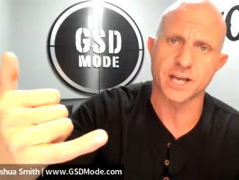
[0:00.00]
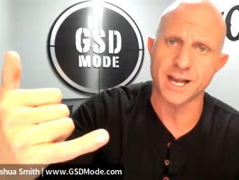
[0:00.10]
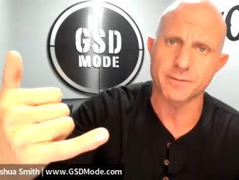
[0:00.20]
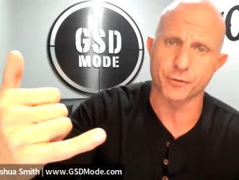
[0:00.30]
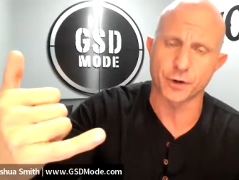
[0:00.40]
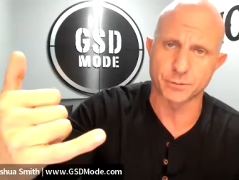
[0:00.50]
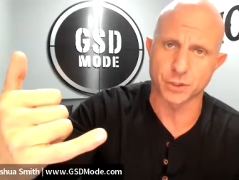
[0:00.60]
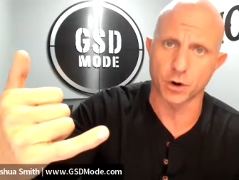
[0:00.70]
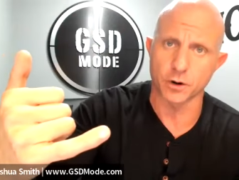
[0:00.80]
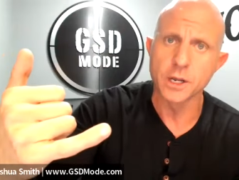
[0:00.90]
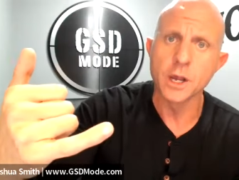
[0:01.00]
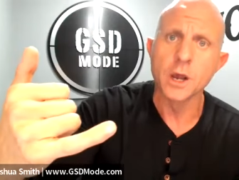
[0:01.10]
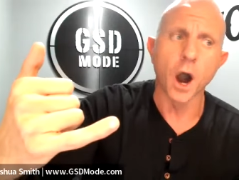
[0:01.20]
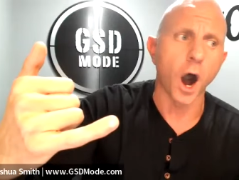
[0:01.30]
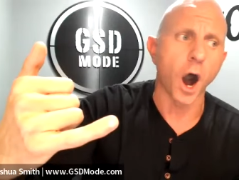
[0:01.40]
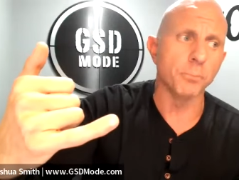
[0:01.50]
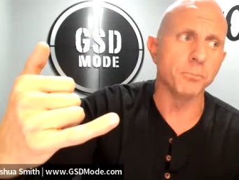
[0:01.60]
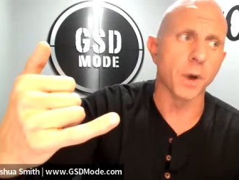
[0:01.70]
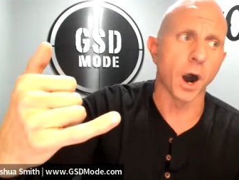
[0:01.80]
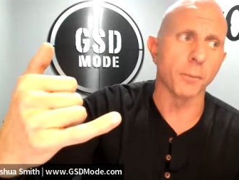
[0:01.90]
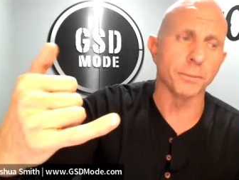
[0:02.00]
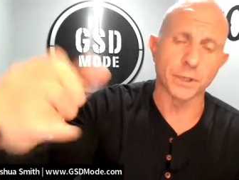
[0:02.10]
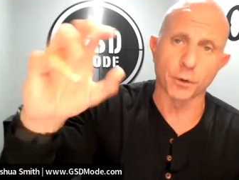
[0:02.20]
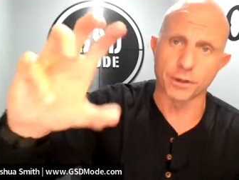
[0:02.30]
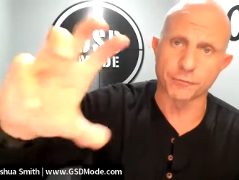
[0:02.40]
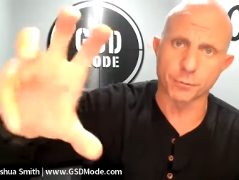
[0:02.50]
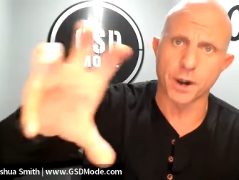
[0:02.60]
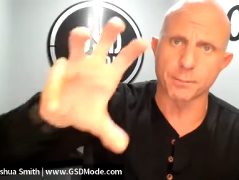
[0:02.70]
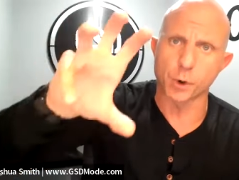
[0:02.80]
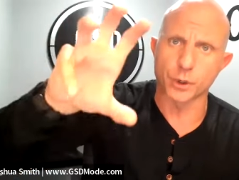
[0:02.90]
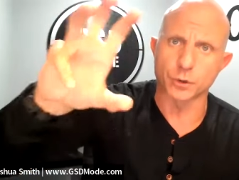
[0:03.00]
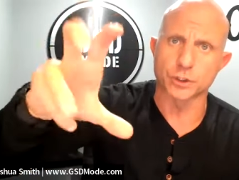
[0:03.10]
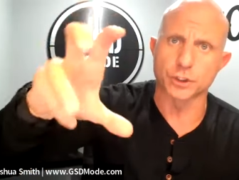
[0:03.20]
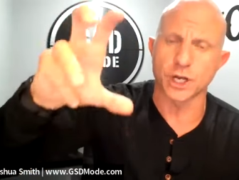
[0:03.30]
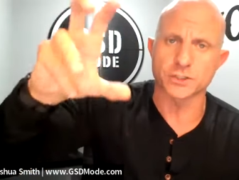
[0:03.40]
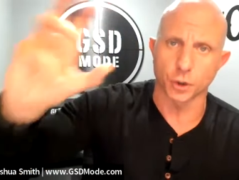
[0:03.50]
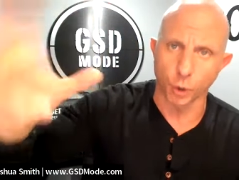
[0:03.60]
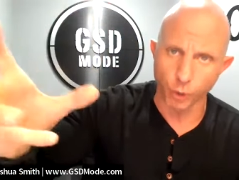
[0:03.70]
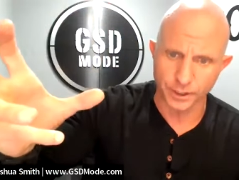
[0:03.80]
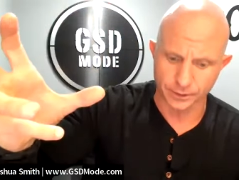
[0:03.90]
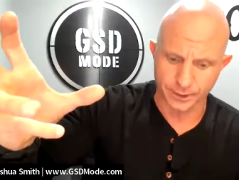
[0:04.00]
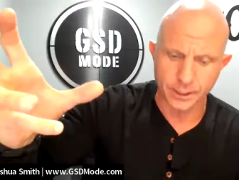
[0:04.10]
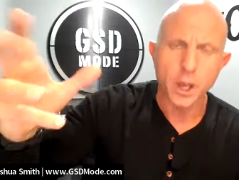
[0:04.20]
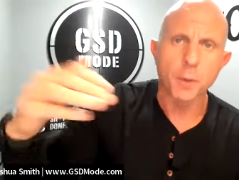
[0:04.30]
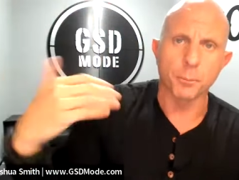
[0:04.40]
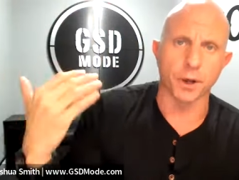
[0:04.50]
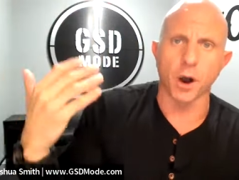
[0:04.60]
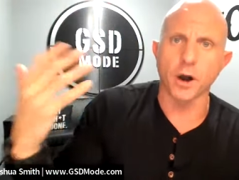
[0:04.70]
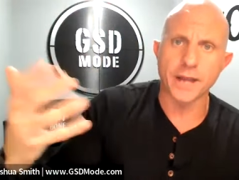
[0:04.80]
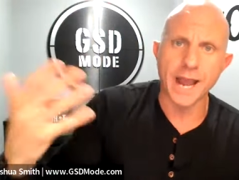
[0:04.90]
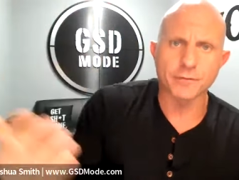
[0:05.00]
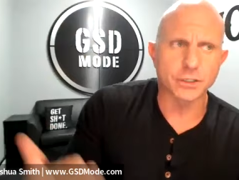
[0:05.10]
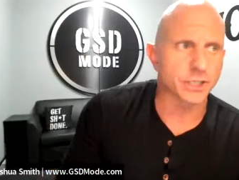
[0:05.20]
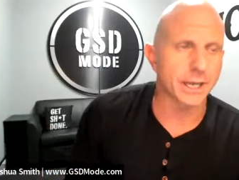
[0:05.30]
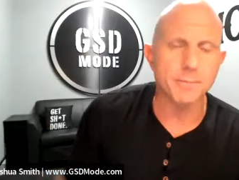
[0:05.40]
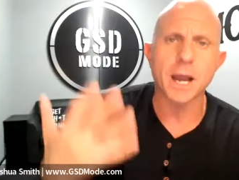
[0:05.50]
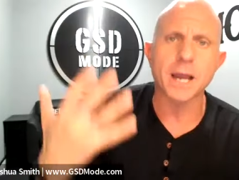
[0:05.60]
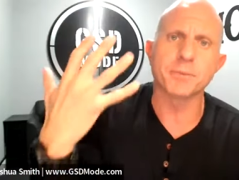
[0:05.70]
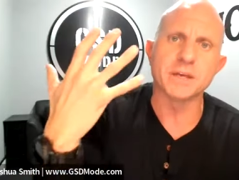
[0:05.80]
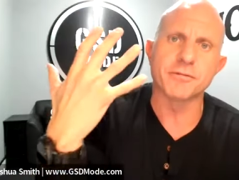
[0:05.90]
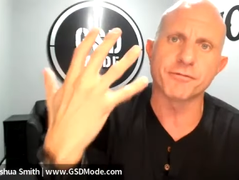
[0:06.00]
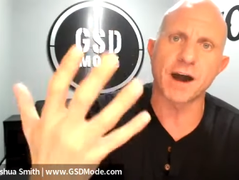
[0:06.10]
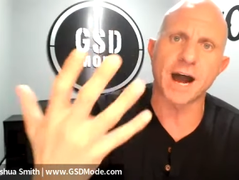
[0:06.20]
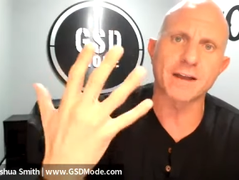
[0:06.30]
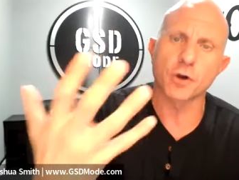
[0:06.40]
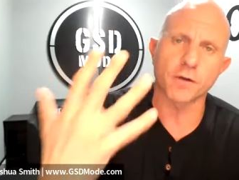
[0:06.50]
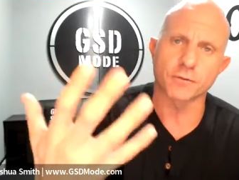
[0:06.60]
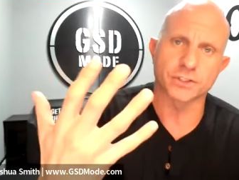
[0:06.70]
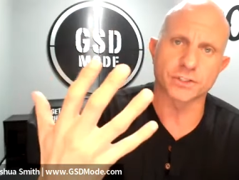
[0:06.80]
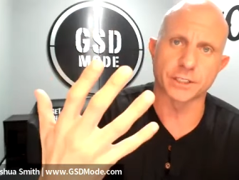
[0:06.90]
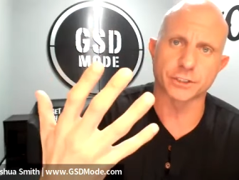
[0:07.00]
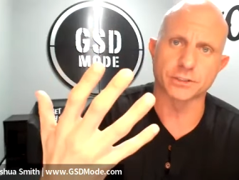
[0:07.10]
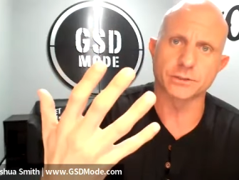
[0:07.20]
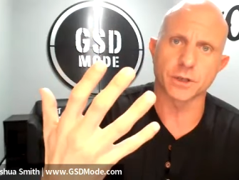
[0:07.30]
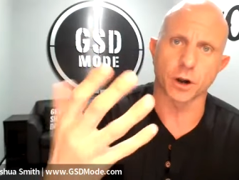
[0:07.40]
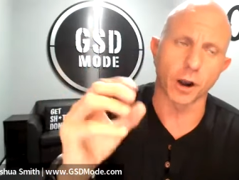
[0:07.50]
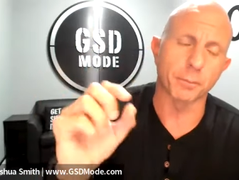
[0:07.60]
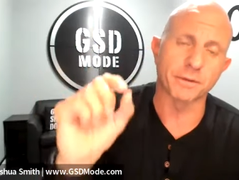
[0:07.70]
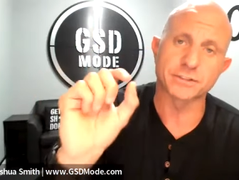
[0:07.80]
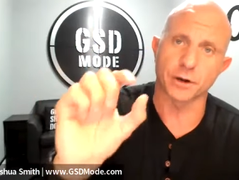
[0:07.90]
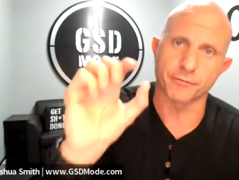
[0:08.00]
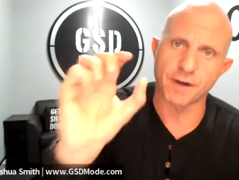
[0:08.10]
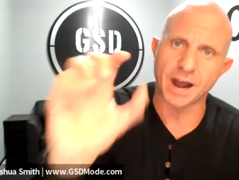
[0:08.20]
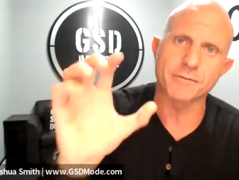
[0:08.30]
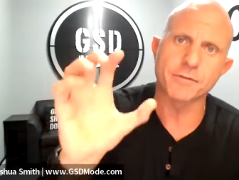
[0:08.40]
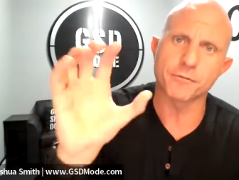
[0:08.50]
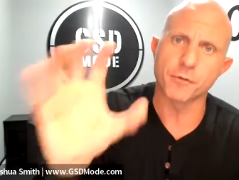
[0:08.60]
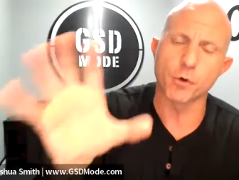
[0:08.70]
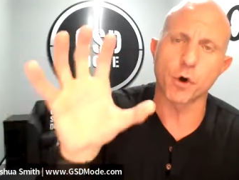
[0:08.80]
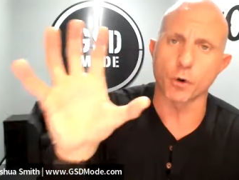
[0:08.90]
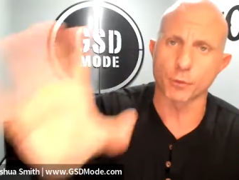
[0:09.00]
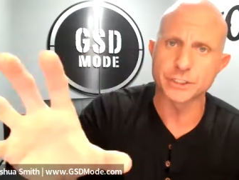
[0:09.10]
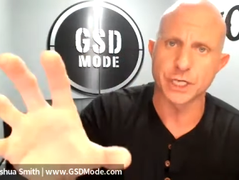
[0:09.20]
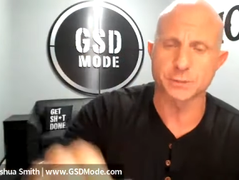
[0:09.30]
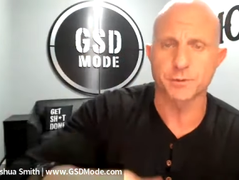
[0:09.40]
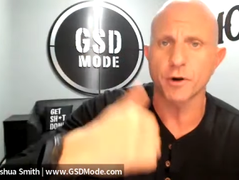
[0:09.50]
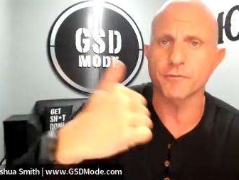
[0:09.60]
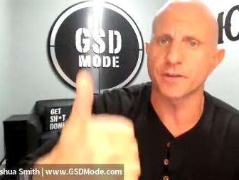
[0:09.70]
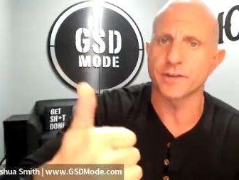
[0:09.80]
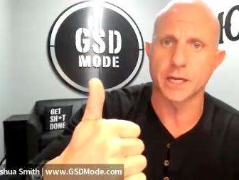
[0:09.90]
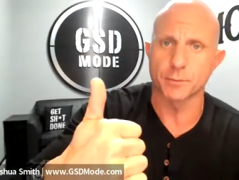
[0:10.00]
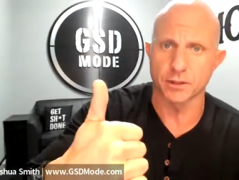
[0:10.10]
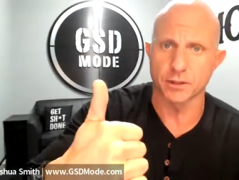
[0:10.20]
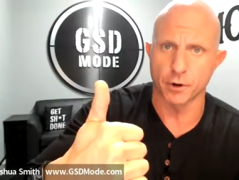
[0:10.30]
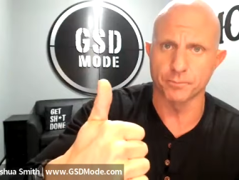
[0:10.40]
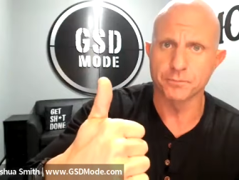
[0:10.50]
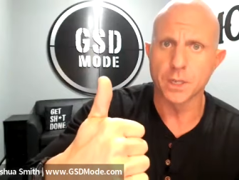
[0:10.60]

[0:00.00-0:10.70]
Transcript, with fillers: timeframes are. Um, um, you know, then from there, I'm going to adjust accordingly. But on average, like it might be five conversations, or I mean, sorry, five phone call reach outs before I finally get them on the phone